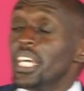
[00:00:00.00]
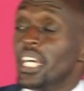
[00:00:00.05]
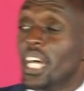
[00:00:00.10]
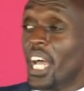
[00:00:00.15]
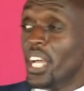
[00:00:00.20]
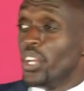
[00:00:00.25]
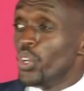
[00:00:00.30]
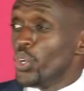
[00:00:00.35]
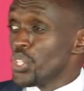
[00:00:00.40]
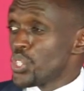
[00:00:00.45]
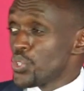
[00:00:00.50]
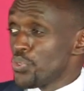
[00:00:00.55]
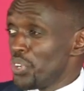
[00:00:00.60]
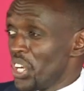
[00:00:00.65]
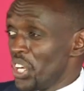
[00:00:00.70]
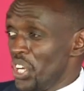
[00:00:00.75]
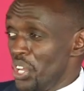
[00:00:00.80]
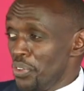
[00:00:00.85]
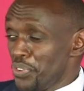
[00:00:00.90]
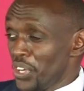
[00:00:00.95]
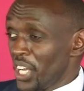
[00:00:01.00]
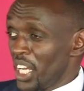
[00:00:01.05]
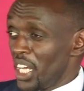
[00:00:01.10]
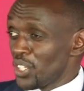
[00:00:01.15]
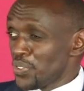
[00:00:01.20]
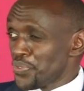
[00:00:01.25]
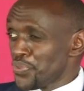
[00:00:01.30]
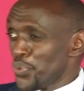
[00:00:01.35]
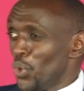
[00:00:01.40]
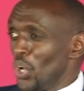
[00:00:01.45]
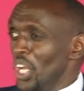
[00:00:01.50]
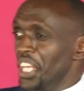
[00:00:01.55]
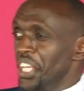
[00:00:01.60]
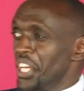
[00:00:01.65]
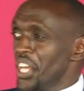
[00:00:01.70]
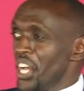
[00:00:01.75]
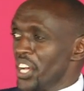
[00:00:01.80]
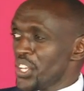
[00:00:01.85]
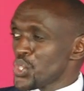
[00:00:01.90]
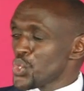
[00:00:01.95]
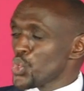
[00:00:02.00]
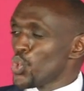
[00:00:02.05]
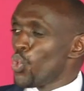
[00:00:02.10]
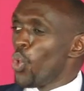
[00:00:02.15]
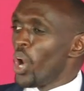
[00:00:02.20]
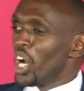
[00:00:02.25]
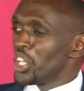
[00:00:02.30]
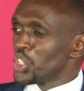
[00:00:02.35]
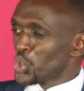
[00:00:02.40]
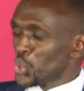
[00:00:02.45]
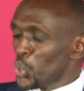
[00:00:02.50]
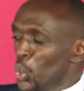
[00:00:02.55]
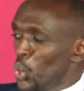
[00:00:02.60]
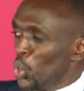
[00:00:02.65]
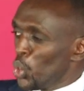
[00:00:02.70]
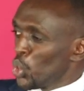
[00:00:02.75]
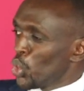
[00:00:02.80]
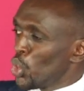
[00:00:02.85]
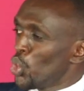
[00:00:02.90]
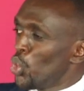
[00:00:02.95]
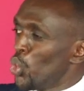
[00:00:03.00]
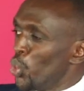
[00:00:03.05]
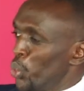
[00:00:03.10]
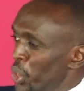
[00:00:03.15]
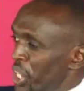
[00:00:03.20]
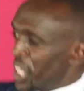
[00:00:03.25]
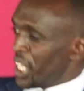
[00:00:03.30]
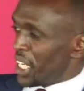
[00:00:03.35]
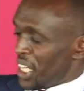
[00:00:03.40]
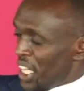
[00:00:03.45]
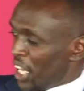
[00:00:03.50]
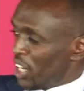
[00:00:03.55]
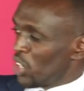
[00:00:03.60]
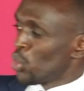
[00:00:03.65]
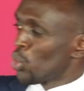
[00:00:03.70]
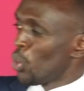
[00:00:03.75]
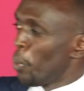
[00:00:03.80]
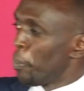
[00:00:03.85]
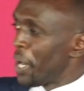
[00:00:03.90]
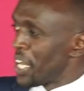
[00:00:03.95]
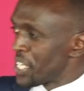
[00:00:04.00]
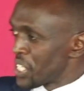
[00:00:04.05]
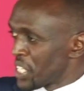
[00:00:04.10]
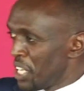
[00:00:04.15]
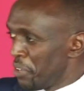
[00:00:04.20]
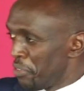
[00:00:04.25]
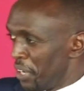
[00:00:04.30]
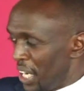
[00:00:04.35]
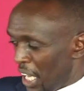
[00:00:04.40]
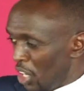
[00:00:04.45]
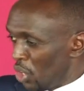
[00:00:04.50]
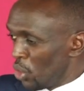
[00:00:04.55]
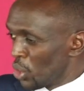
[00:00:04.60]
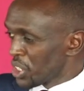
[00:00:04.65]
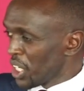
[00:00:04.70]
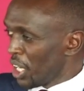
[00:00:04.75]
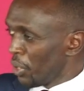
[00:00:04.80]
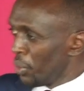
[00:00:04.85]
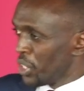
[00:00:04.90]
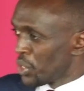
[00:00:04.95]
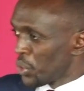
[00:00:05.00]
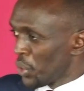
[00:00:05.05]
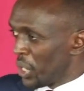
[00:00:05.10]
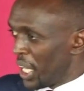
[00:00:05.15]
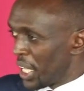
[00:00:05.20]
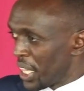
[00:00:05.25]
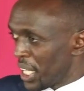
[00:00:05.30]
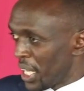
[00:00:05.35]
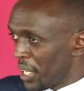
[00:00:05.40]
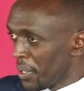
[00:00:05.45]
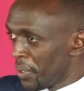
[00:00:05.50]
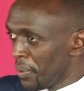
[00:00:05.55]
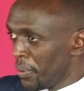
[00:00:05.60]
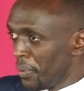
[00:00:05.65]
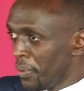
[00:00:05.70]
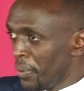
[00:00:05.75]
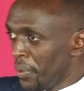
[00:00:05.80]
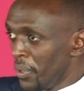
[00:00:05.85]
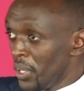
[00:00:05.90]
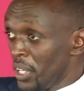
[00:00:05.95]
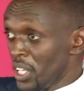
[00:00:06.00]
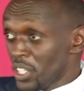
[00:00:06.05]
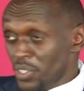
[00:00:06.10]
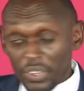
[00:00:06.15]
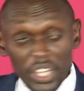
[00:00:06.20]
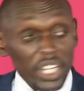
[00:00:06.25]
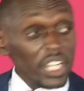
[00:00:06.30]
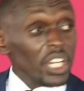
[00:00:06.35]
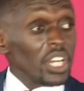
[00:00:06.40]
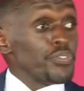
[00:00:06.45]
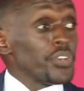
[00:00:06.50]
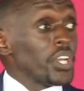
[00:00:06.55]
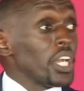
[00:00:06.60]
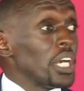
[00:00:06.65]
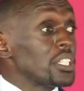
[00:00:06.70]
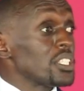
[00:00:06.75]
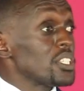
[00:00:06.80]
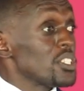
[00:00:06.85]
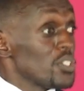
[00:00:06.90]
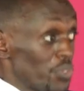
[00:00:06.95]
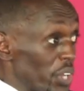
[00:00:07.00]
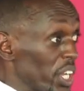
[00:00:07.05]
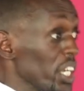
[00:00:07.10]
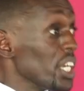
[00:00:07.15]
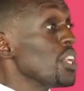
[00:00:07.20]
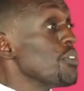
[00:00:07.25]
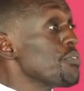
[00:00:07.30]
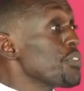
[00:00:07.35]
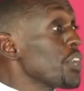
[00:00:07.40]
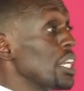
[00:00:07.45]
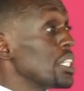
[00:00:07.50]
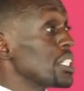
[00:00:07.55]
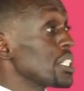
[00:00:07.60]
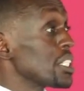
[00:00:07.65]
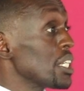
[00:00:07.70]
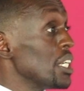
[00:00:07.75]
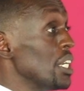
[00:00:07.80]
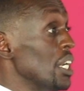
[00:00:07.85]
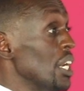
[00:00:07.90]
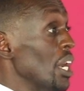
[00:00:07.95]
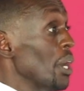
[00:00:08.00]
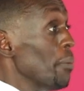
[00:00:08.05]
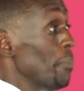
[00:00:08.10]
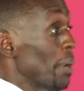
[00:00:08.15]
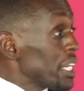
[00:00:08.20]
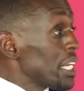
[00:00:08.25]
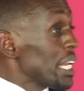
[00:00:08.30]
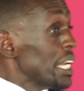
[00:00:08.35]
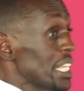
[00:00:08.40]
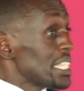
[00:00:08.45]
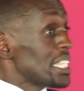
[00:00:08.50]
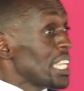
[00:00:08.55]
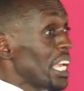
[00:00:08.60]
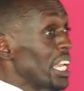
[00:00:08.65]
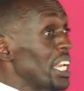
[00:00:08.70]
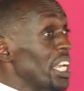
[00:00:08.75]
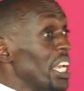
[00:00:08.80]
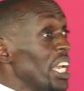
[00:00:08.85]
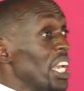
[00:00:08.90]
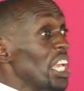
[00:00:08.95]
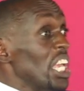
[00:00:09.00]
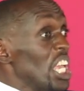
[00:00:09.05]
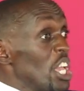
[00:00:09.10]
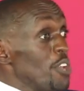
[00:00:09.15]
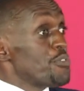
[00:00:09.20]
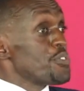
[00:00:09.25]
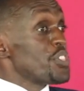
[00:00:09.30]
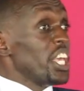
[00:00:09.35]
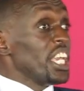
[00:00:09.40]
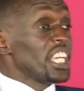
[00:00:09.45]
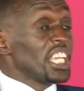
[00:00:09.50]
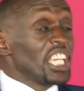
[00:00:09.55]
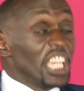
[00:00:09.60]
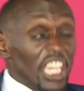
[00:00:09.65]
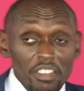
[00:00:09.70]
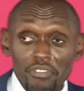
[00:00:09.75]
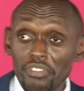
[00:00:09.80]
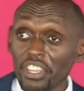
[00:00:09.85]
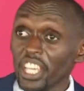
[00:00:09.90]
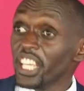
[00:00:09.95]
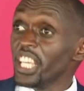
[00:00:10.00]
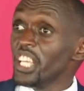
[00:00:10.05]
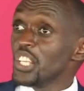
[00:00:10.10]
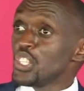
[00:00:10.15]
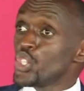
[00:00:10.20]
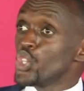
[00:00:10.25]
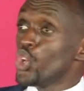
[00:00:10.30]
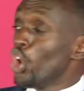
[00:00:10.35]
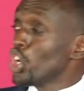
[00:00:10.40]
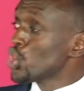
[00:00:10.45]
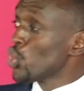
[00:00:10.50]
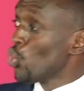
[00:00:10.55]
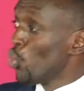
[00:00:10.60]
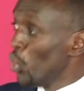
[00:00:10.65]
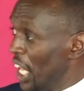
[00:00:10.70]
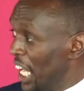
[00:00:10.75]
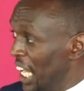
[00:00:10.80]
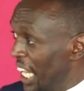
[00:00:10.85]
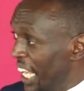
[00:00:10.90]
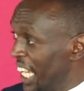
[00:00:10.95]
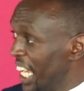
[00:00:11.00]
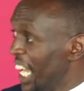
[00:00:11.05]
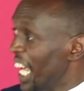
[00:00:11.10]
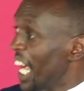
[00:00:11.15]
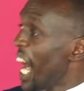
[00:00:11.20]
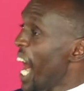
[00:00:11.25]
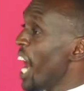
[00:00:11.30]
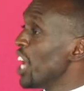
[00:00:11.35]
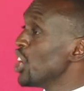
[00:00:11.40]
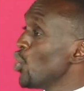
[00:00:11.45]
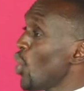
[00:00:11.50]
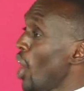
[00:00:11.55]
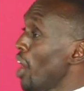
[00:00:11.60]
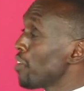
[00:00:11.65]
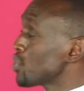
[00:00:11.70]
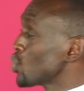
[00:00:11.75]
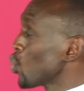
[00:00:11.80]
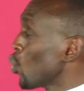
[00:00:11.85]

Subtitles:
I know it's very difficult for leaders who want to look good that their group has given a lot. Are we together? It's very difficult. It's very difficult. But listen, if the giving is not willing and you have